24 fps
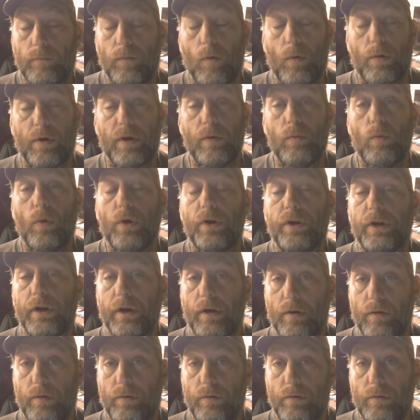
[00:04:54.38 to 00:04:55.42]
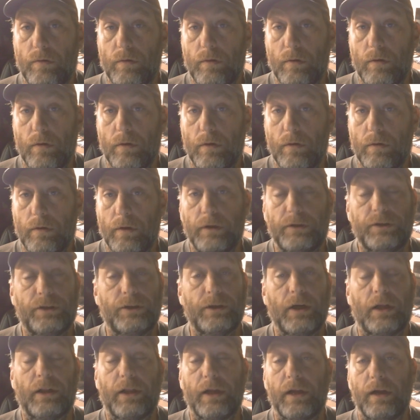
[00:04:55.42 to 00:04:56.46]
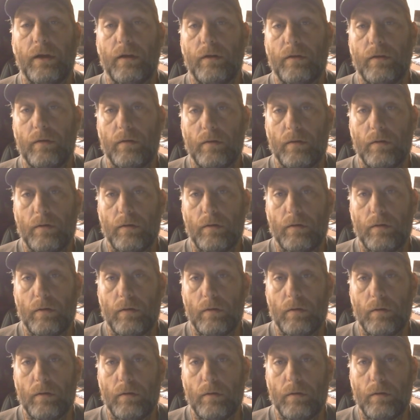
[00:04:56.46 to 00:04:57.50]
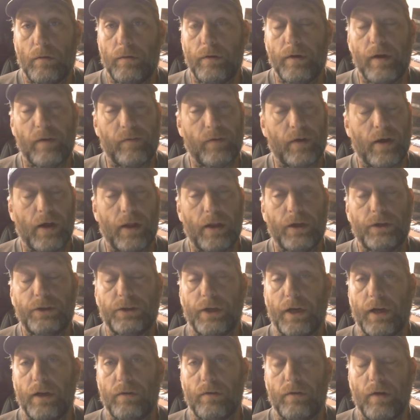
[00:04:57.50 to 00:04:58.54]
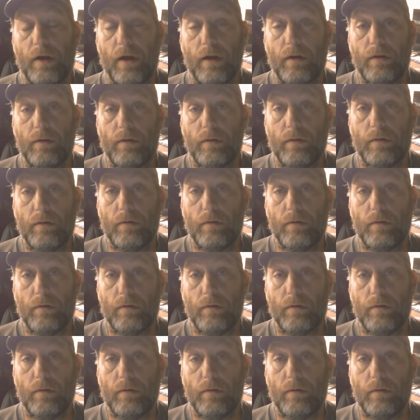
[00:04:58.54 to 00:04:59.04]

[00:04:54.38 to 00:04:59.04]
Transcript: forty-one years that Shelley never got a chance at.